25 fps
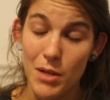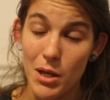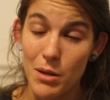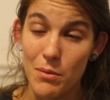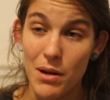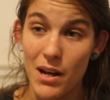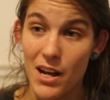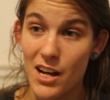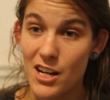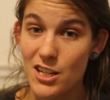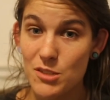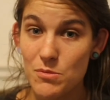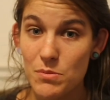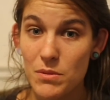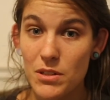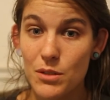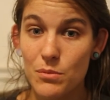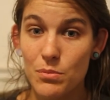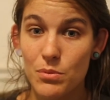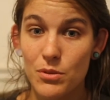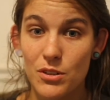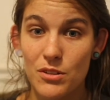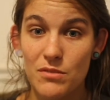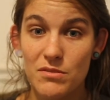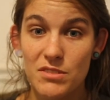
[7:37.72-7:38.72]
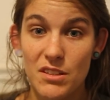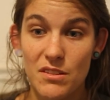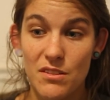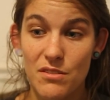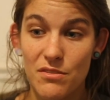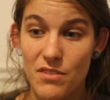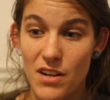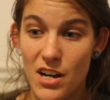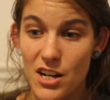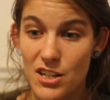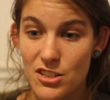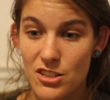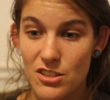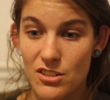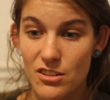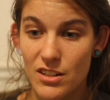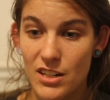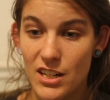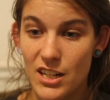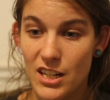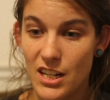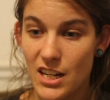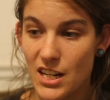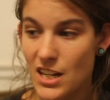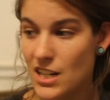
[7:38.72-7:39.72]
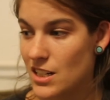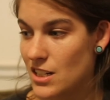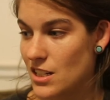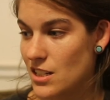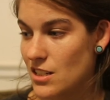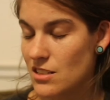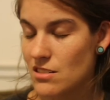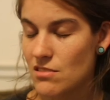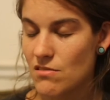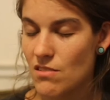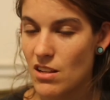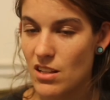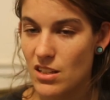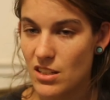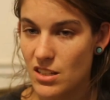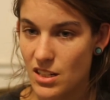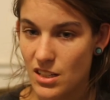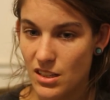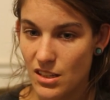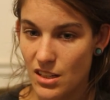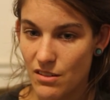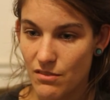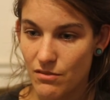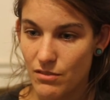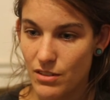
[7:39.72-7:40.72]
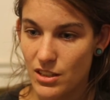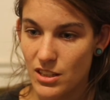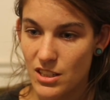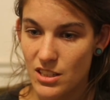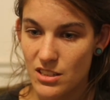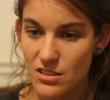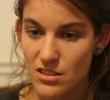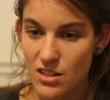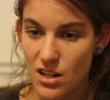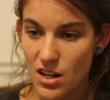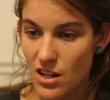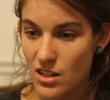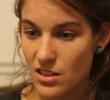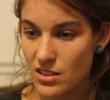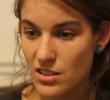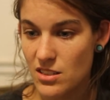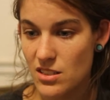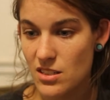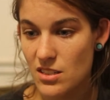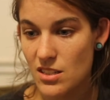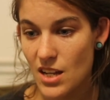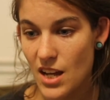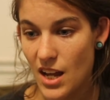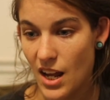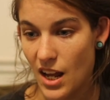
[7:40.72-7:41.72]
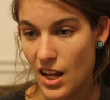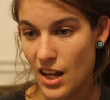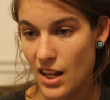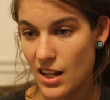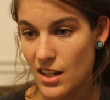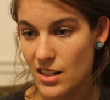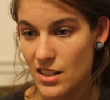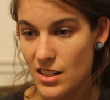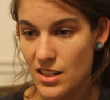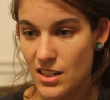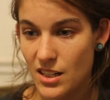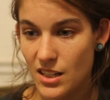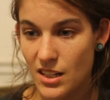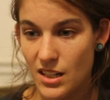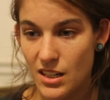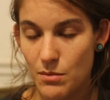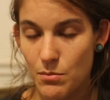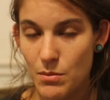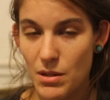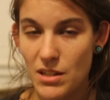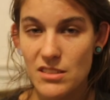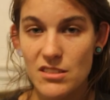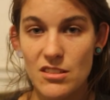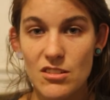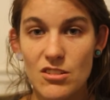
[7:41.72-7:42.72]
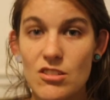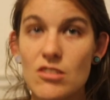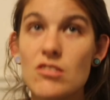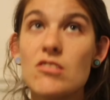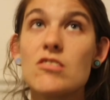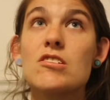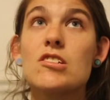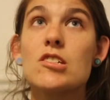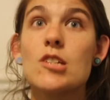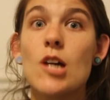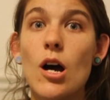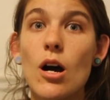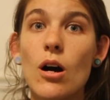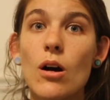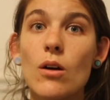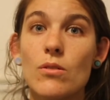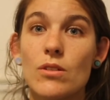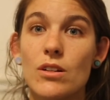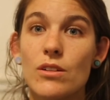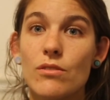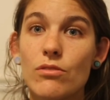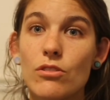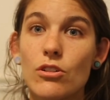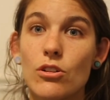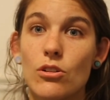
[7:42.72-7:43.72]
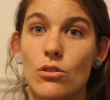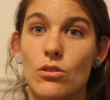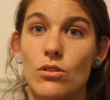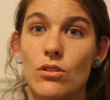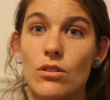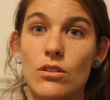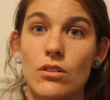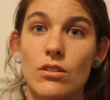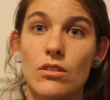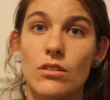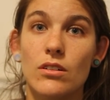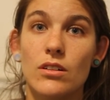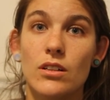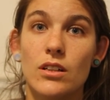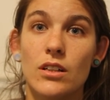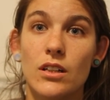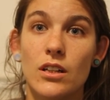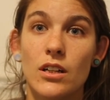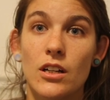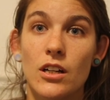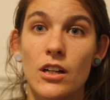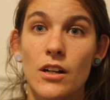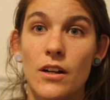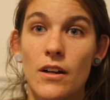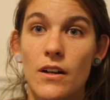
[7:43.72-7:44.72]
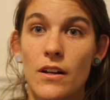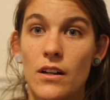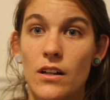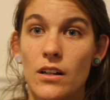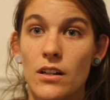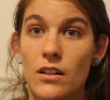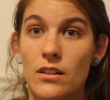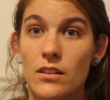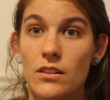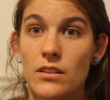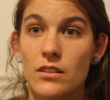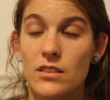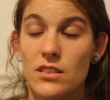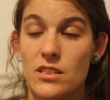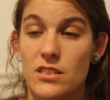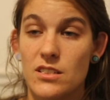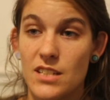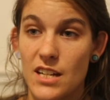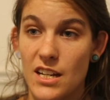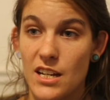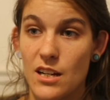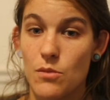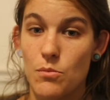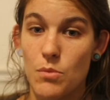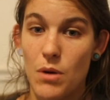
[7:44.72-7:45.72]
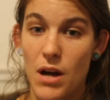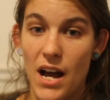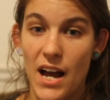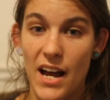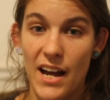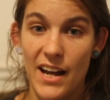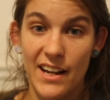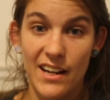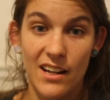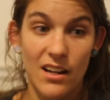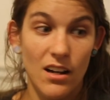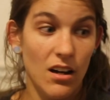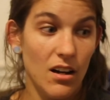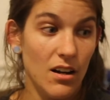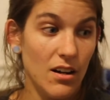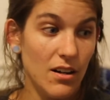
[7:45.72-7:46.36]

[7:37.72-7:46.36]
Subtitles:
my husband approves of the fostering, and he's fallen in love with these dogs, and it makes it so difficult to say goodbye.